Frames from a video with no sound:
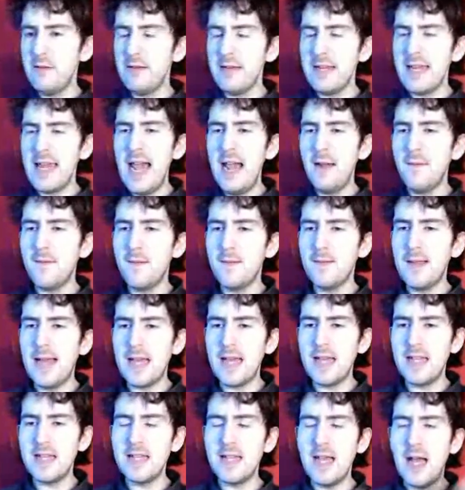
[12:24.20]
you would get from
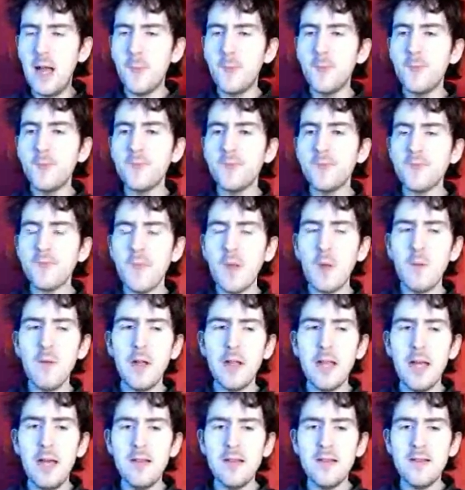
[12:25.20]
like one
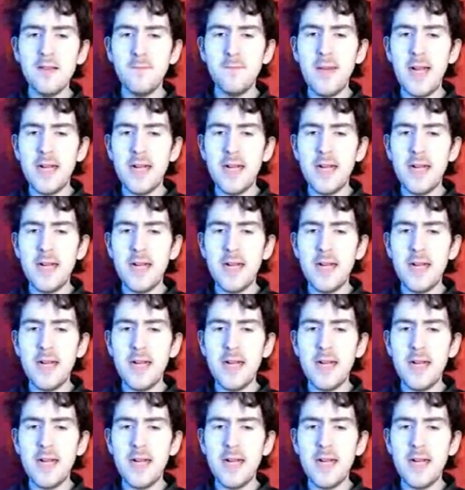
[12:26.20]
of those